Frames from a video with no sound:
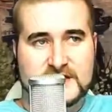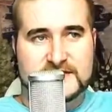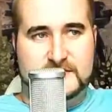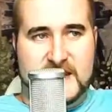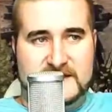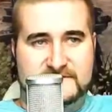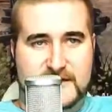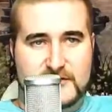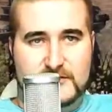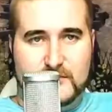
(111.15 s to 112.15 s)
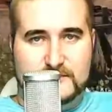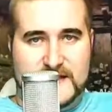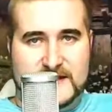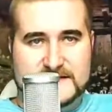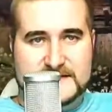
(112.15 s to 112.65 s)
The main variable
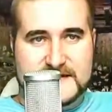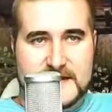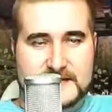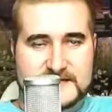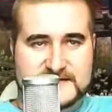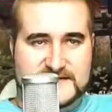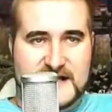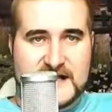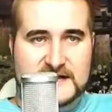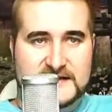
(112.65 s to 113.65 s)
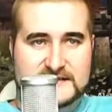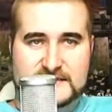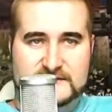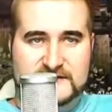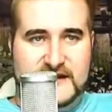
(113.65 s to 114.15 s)
being that the target
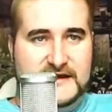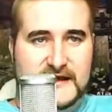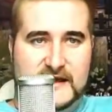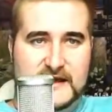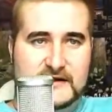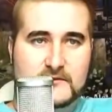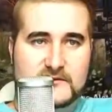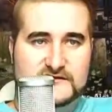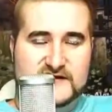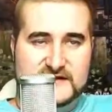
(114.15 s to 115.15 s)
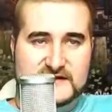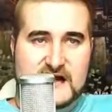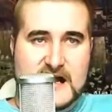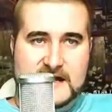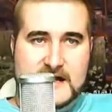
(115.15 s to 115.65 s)
that was getting hit was in
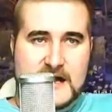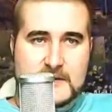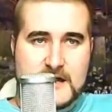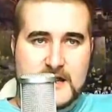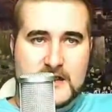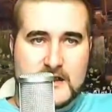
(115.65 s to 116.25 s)
light armor.